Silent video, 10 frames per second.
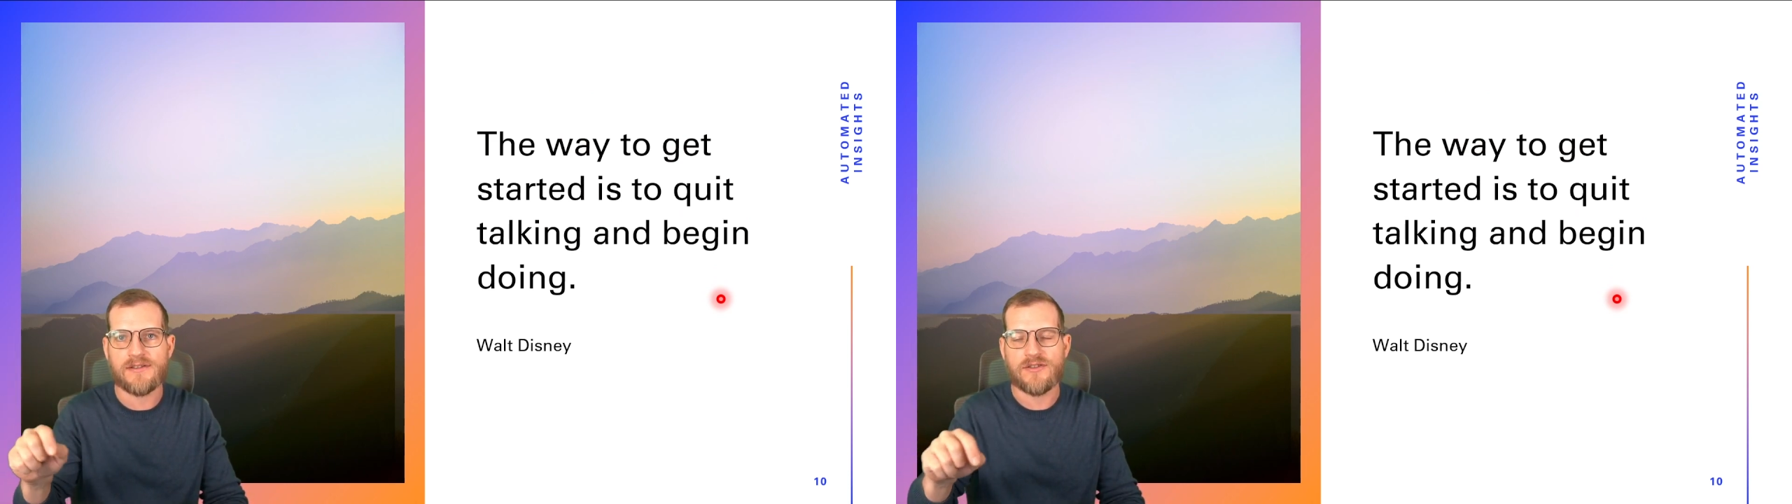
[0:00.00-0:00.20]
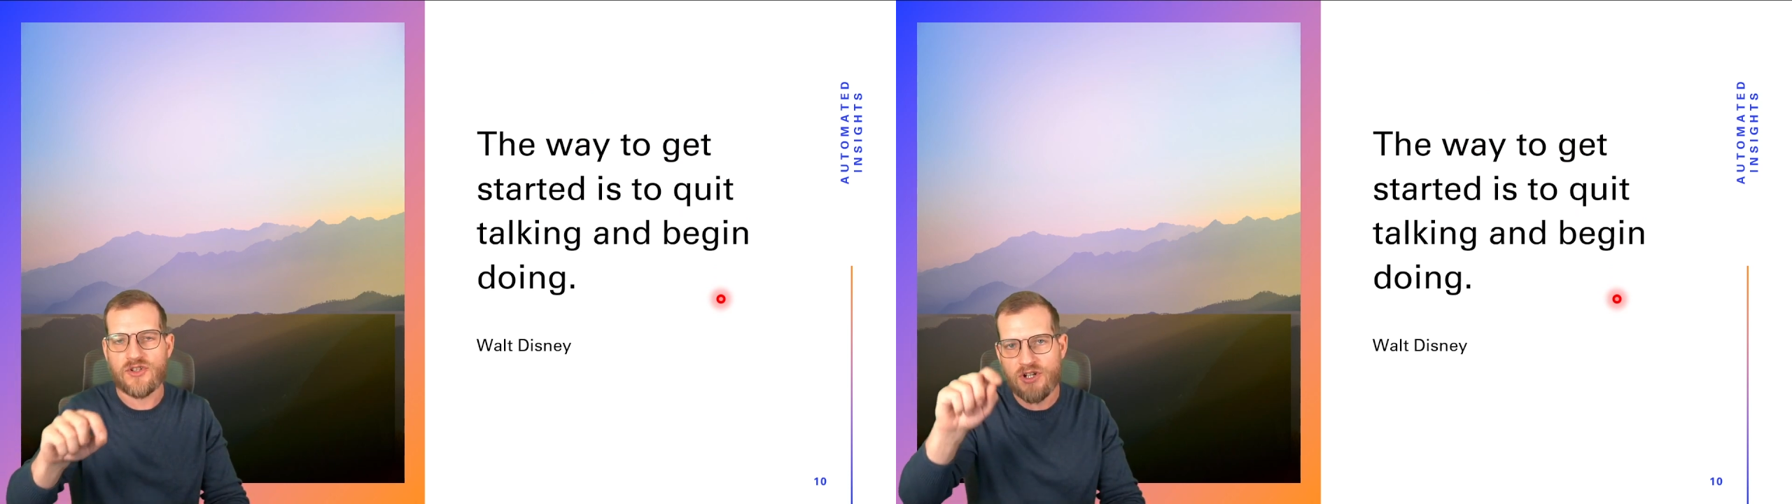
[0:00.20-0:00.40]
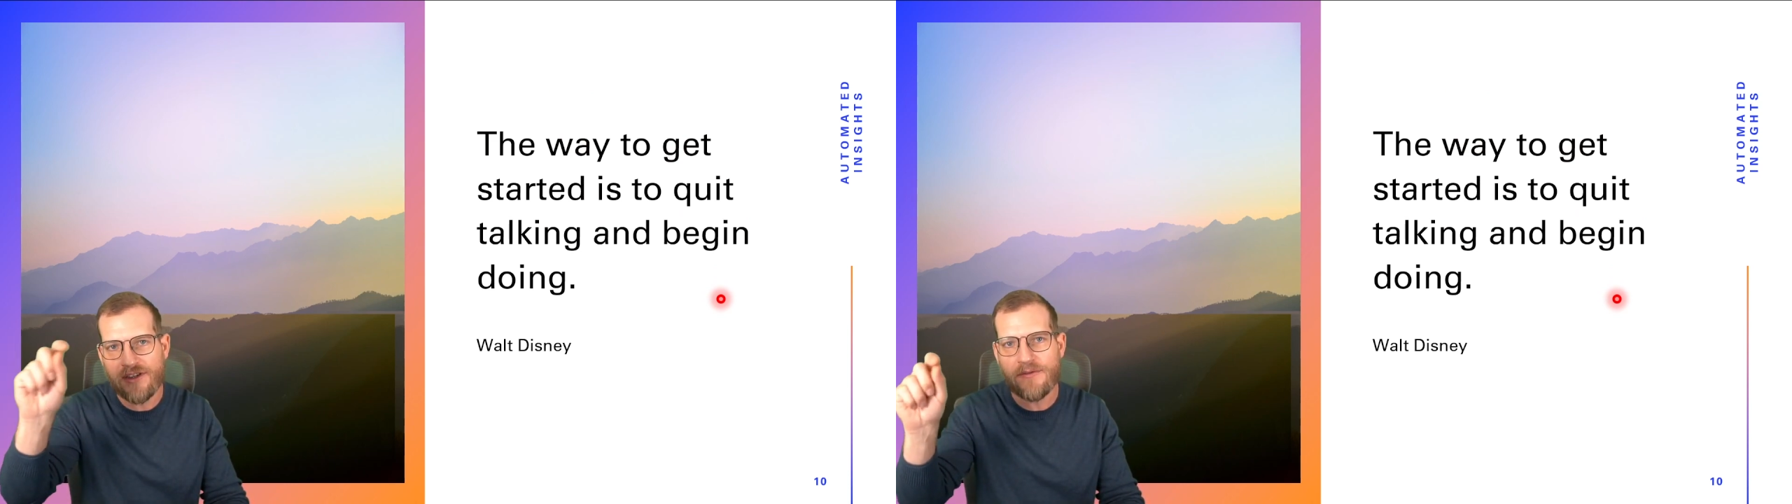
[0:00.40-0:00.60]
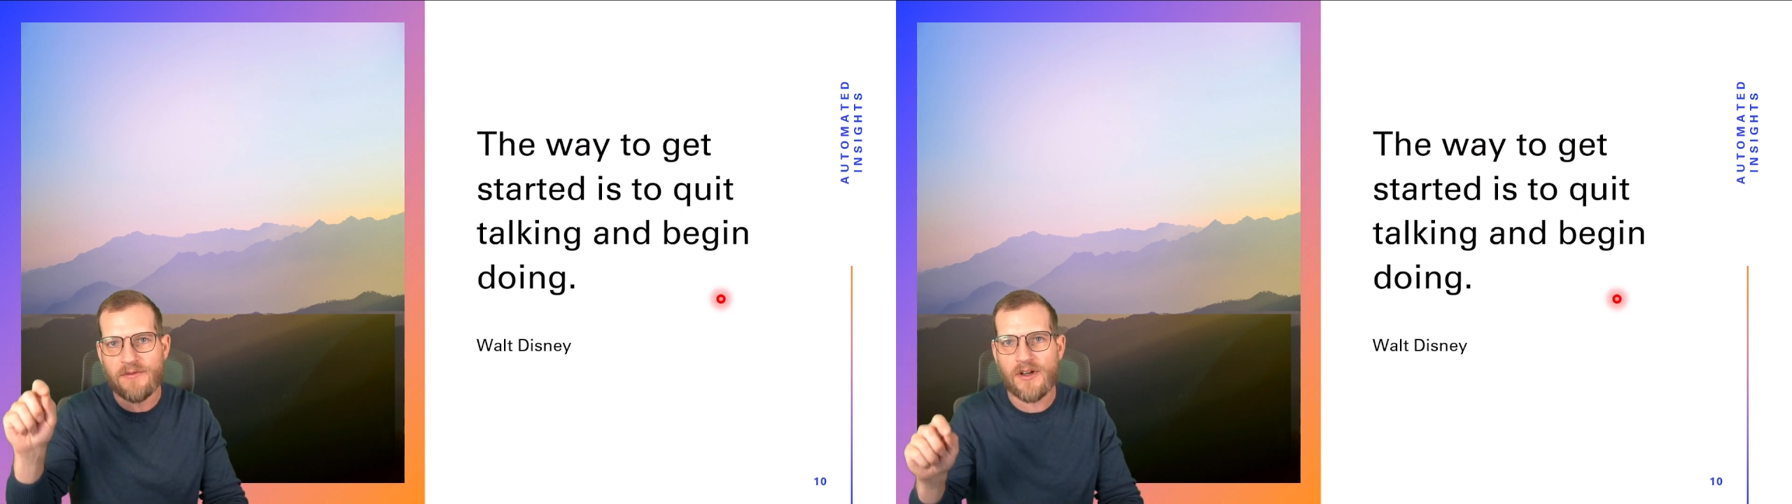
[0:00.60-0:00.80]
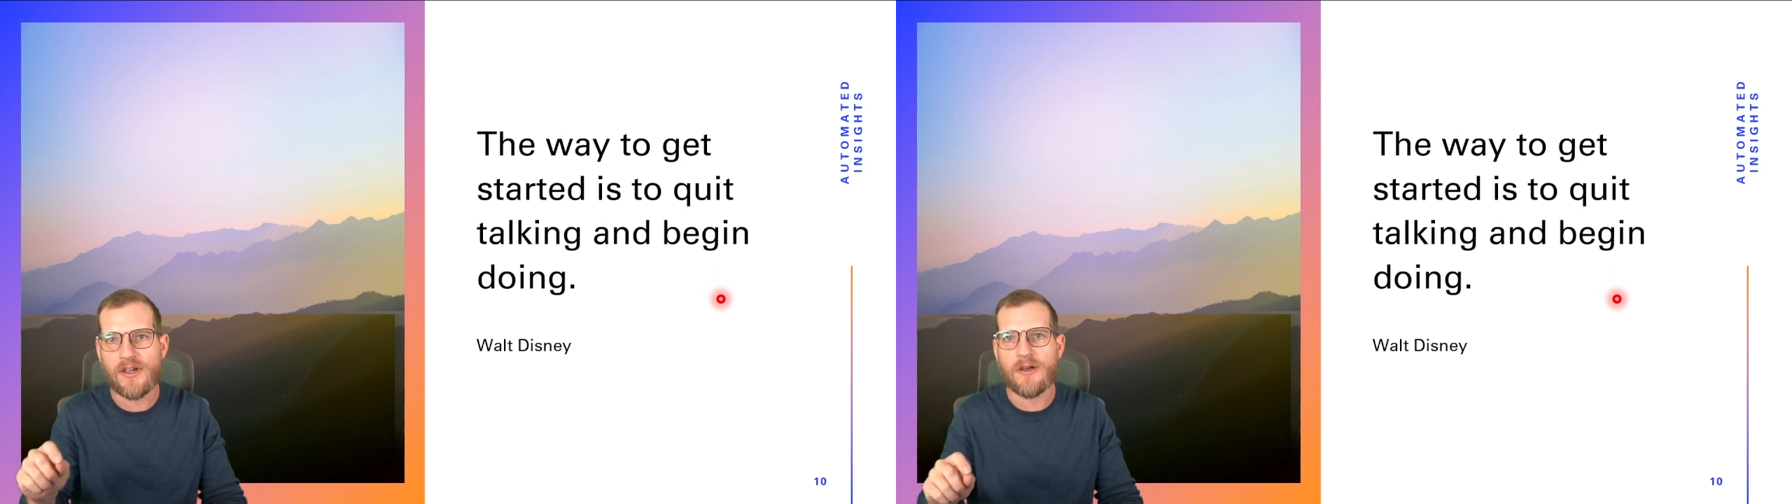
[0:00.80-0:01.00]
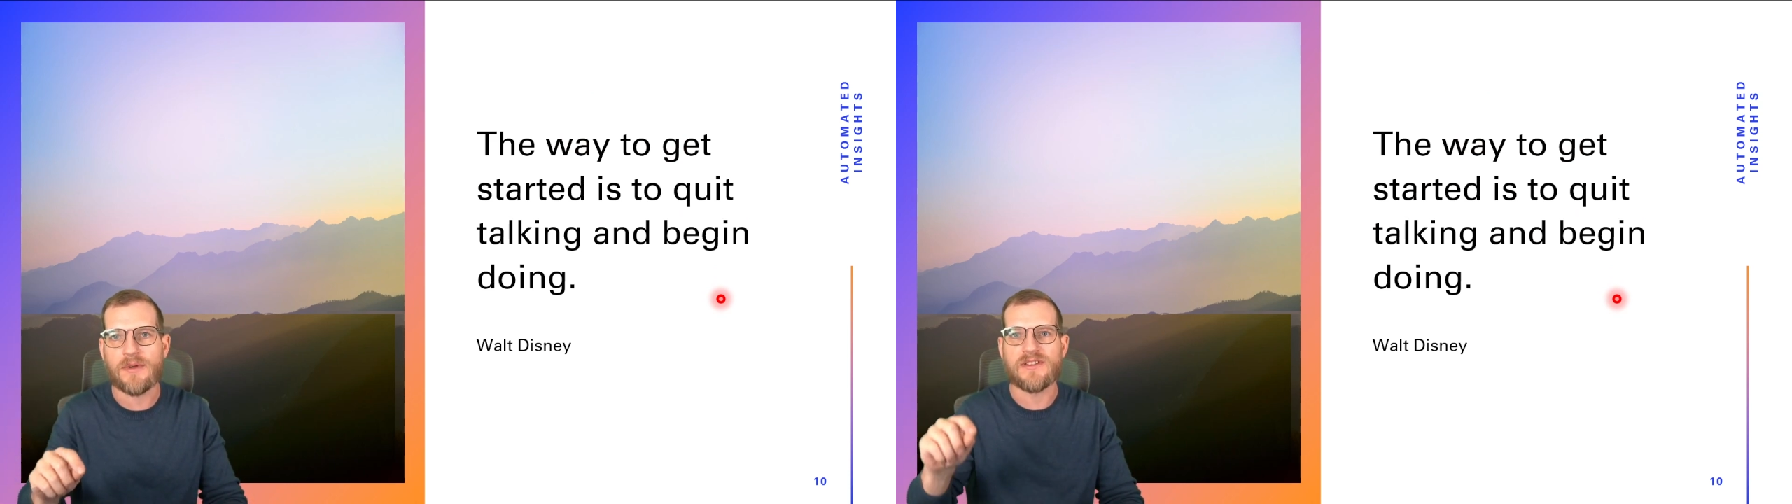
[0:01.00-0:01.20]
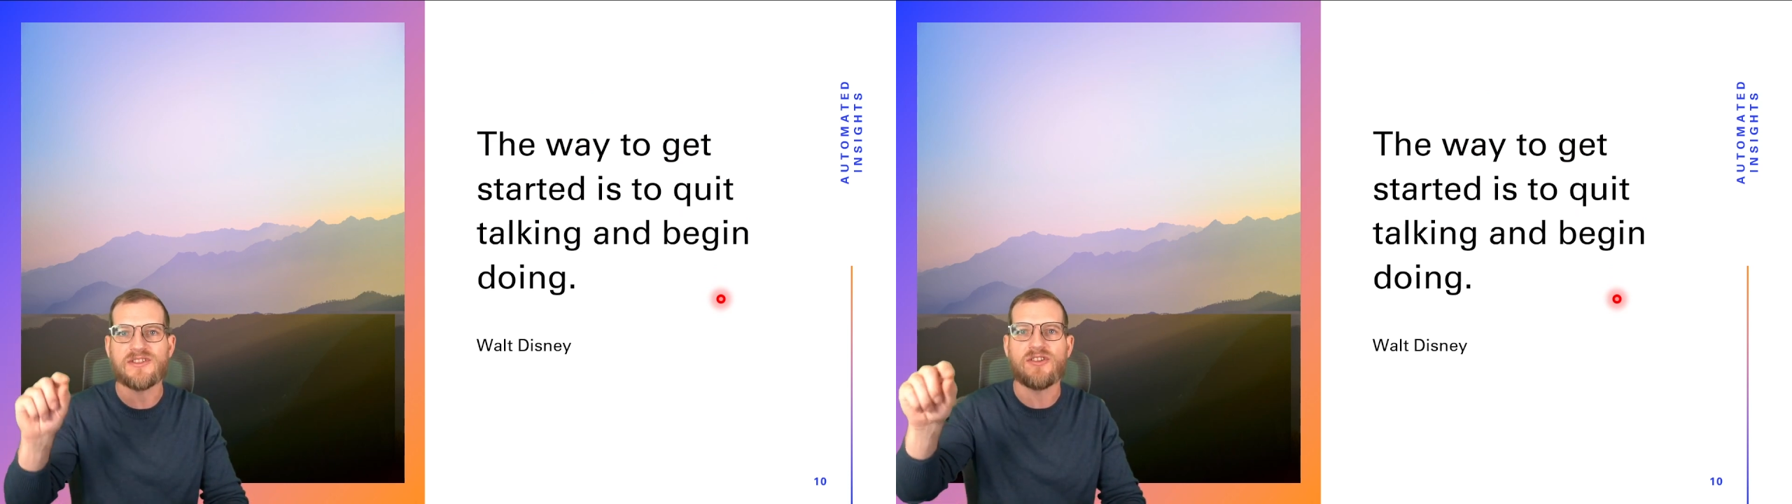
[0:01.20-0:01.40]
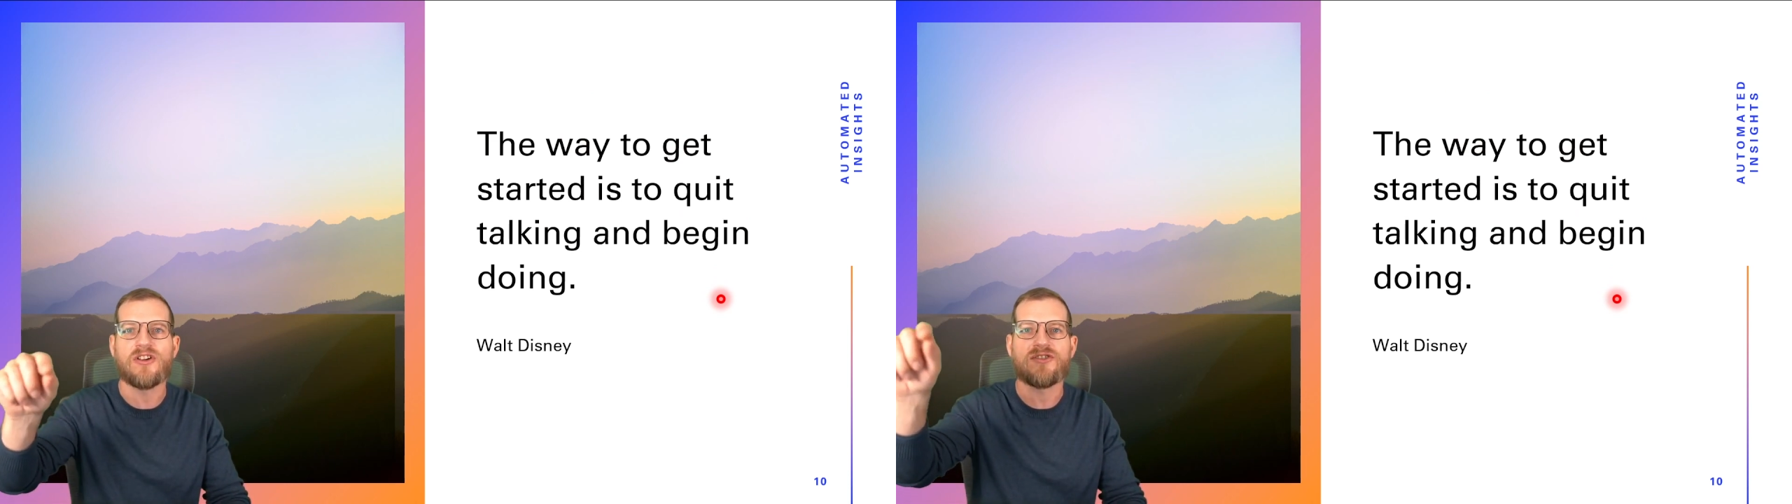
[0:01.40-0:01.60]
so shut the fuck up and
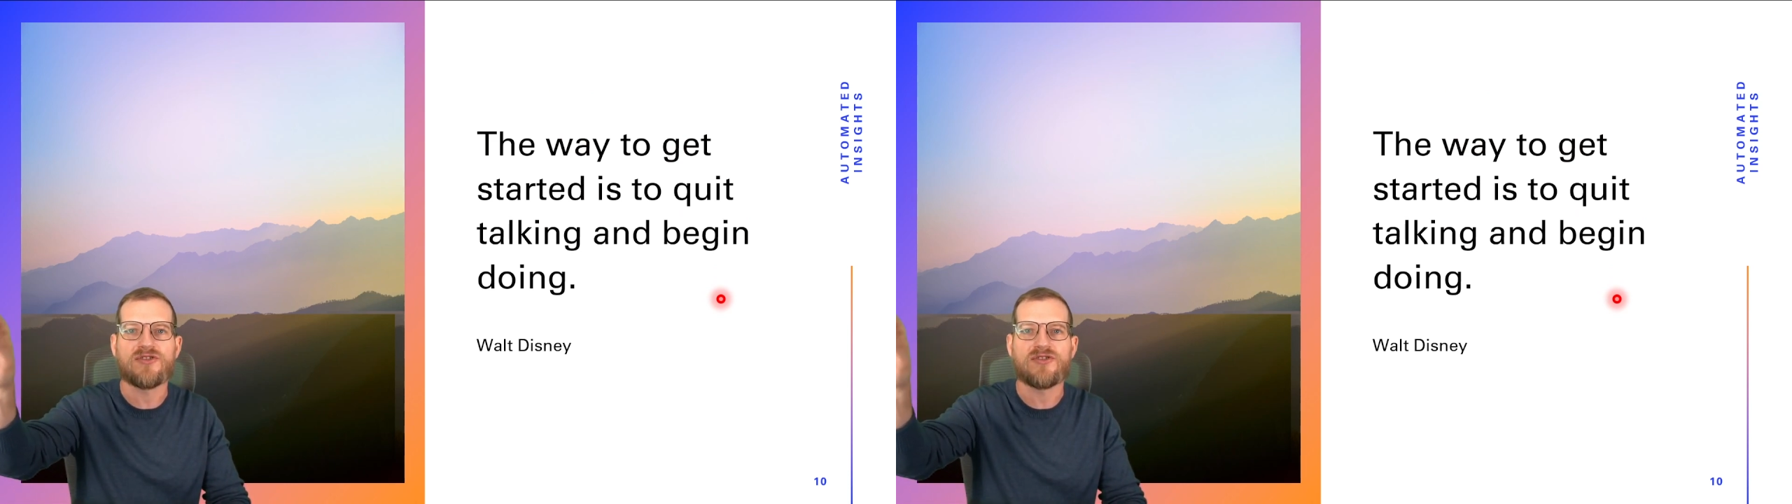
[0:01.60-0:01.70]
start